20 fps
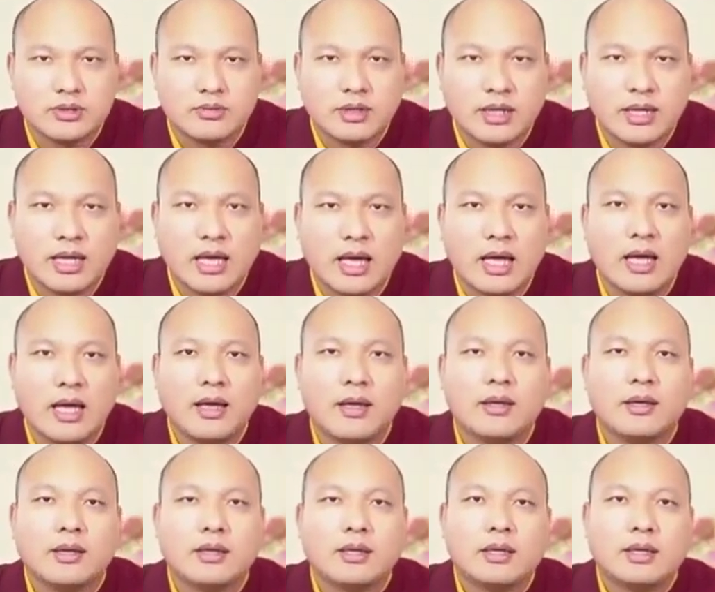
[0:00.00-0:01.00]
he
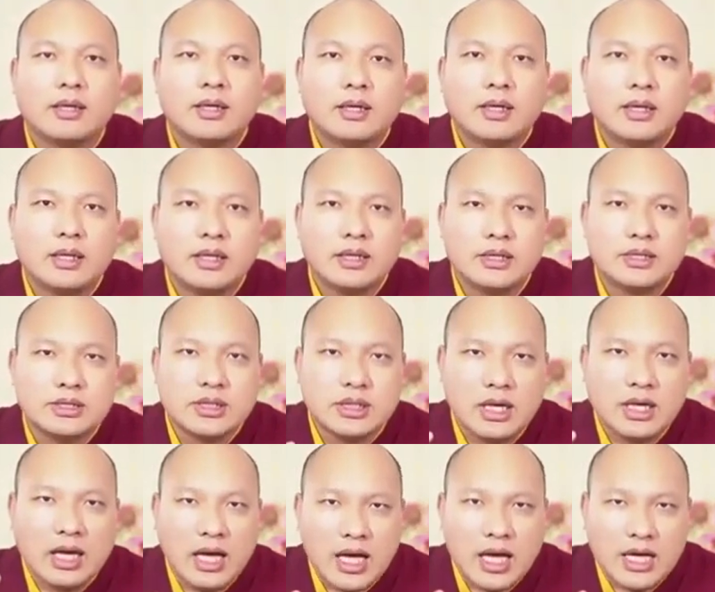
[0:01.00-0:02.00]
taught his
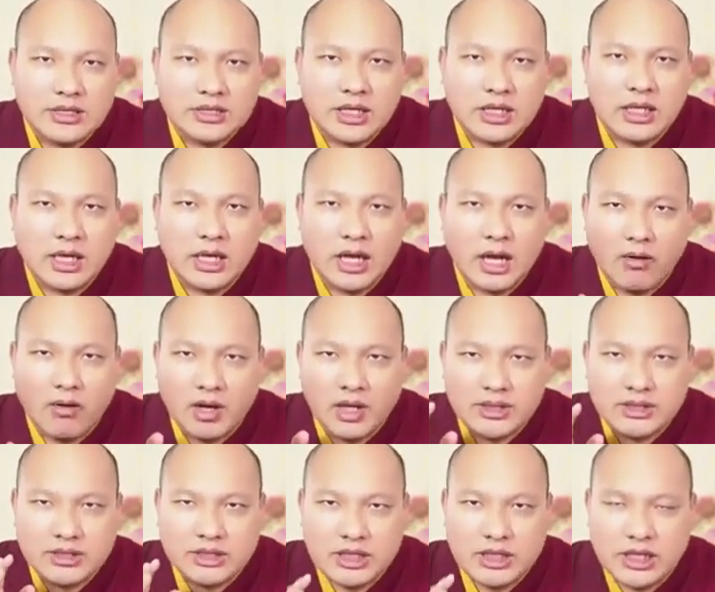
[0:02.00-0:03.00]
students, and in
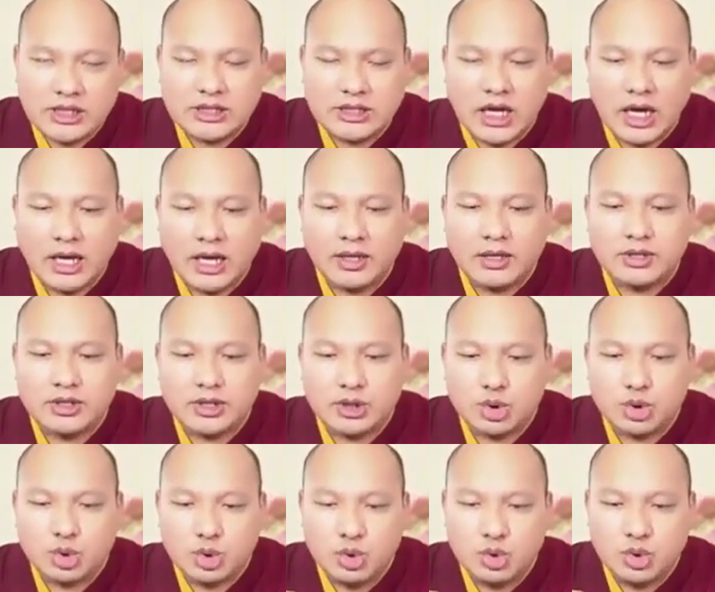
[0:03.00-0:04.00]
particular his monastic
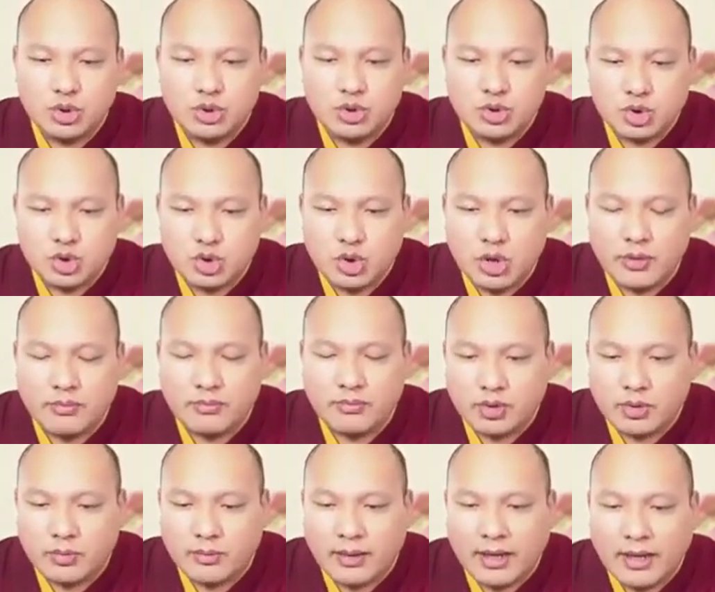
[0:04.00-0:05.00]
students,
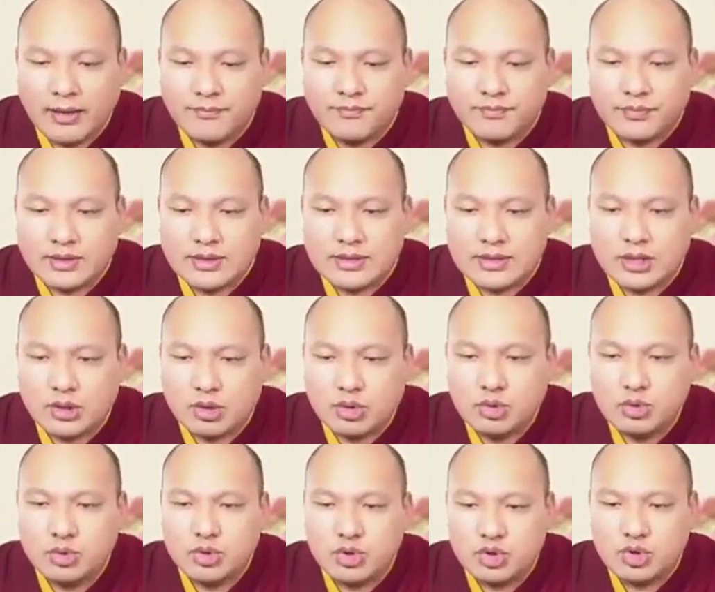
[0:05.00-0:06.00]
he said that they
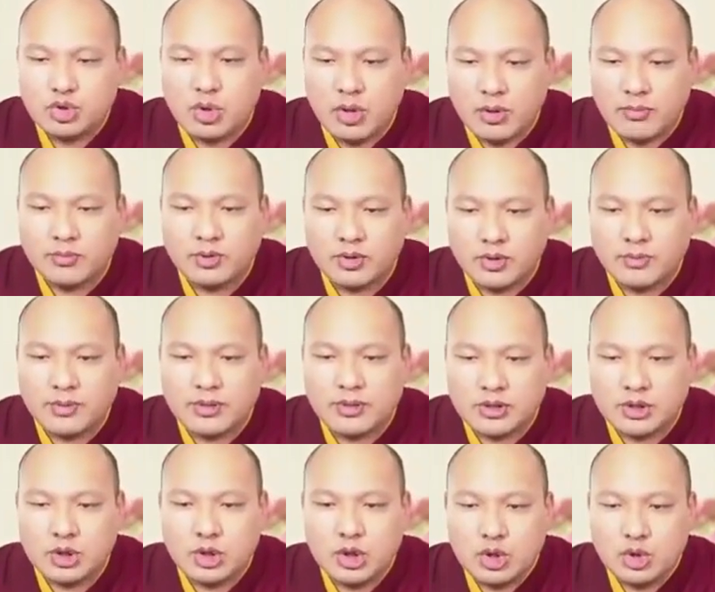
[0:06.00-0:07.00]
should not have a
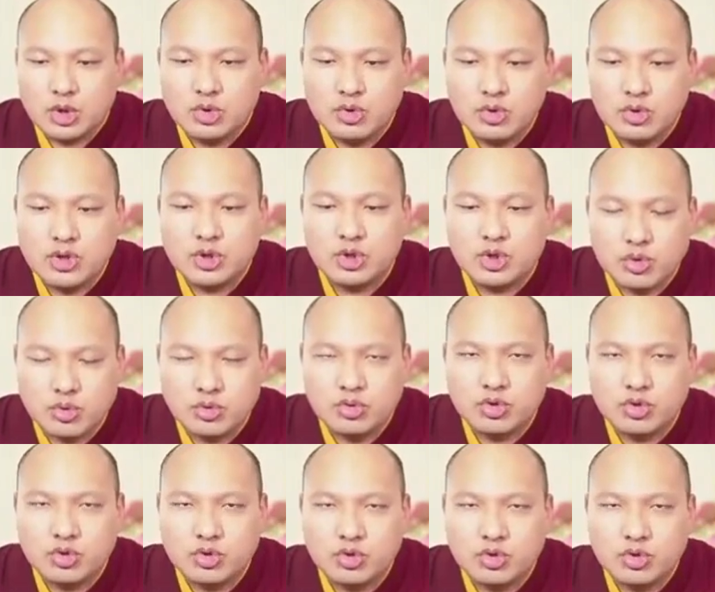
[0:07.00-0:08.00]
livelihood that is
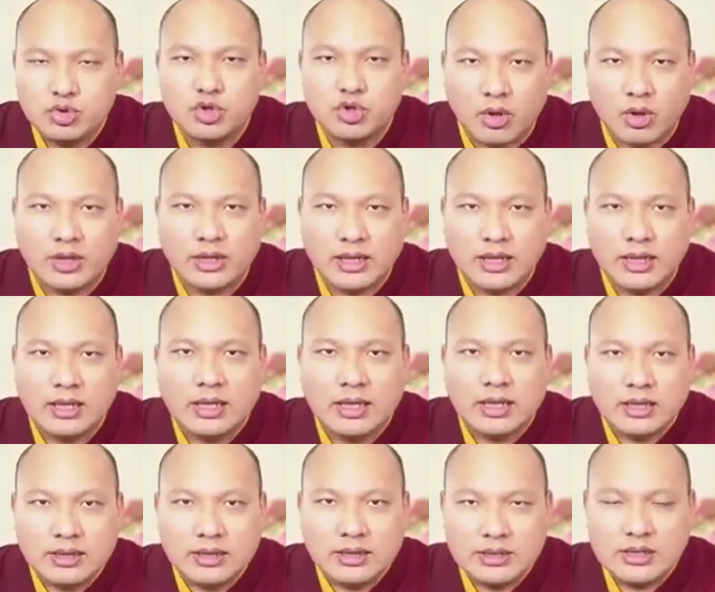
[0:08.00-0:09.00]
so austere that the
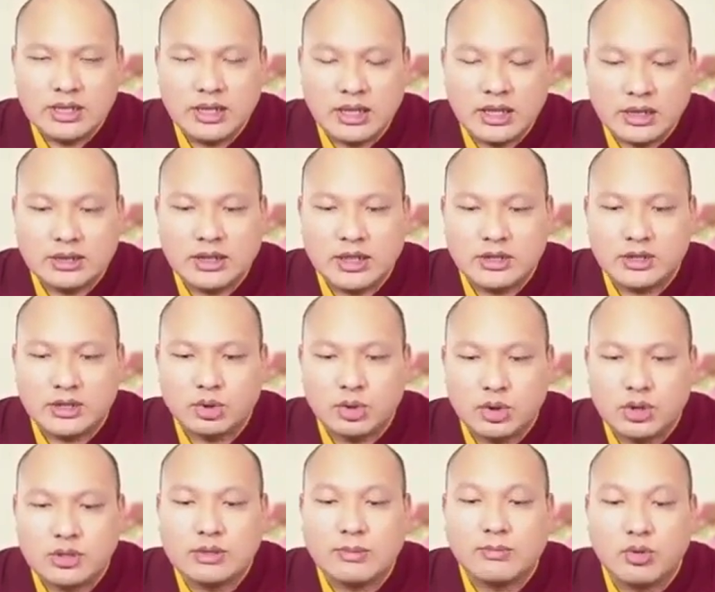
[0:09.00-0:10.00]
body cannot tolerate
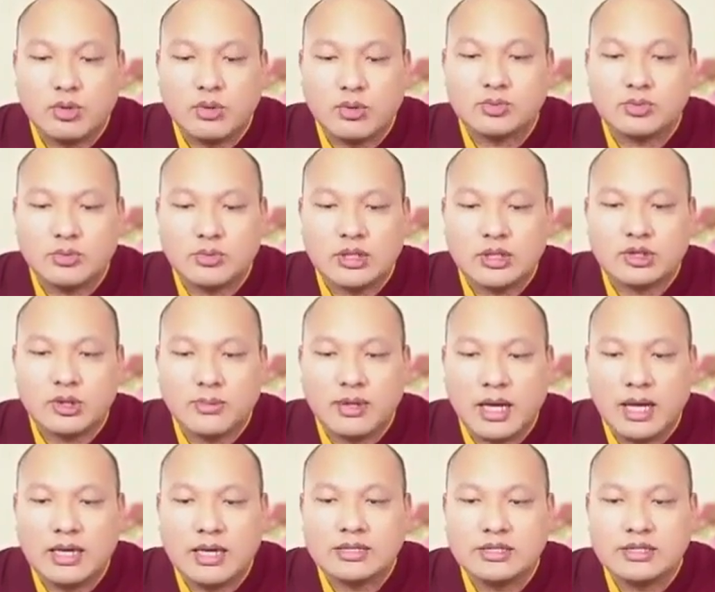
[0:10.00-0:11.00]
it, that the body cannot